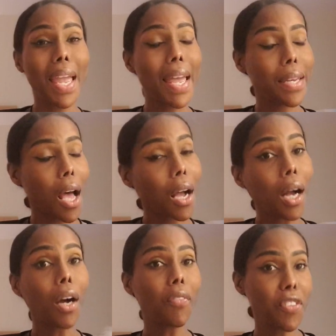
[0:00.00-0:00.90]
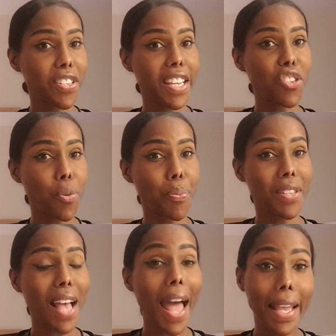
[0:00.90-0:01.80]
and a conversation
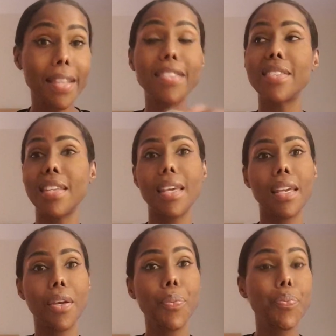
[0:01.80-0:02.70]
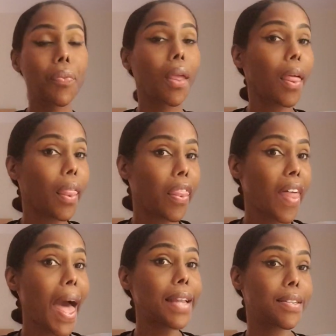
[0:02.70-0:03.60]
piece. I can see
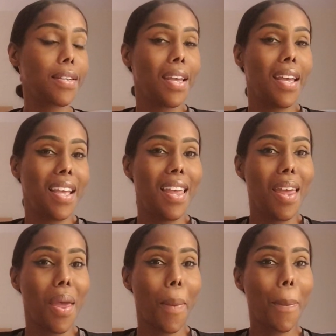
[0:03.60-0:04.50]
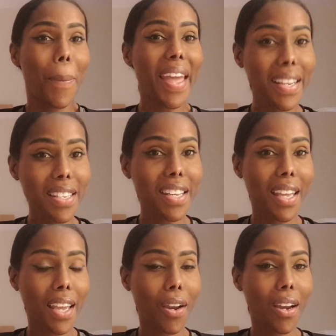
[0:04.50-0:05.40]
that
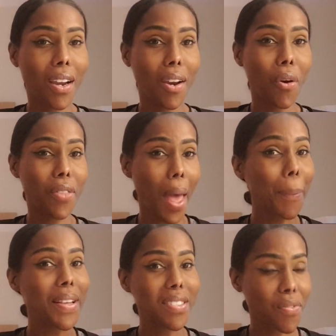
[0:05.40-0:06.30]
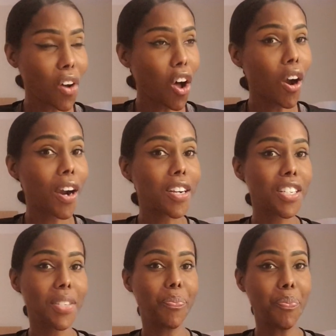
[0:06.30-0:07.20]
painting or that piece of
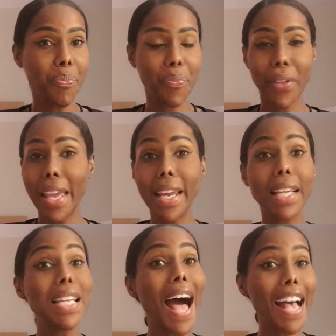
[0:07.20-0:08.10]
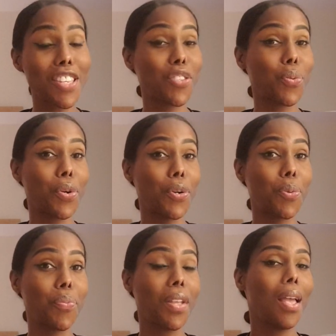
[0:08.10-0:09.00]
art in a
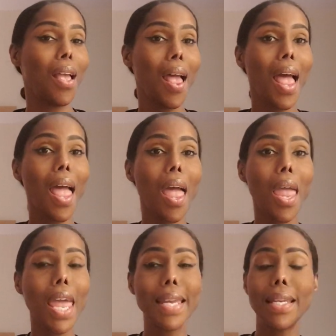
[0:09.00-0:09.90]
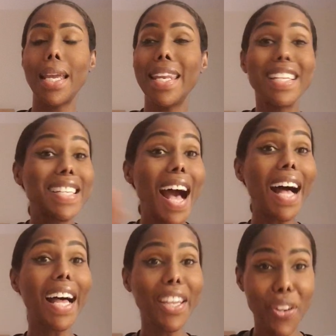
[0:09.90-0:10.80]
classroom and an
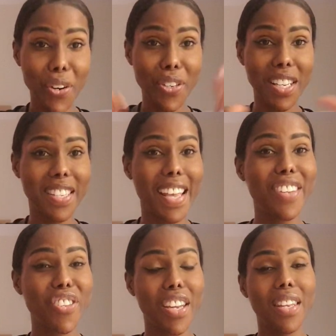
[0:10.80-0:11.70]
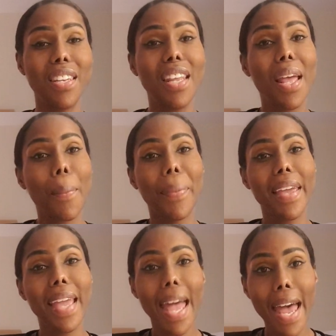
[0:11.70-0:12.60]
entire discussion
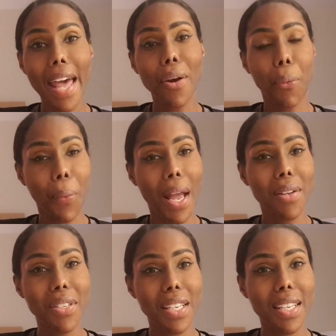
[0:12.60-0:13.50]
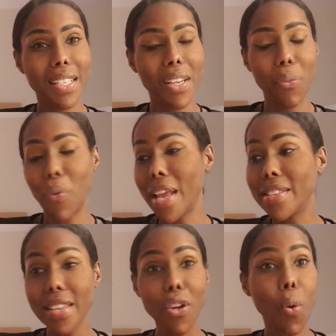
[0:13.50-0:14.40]
being had around it,
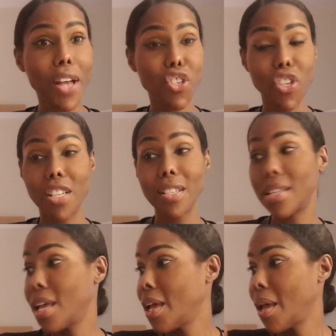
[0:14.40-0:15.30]
raising questions,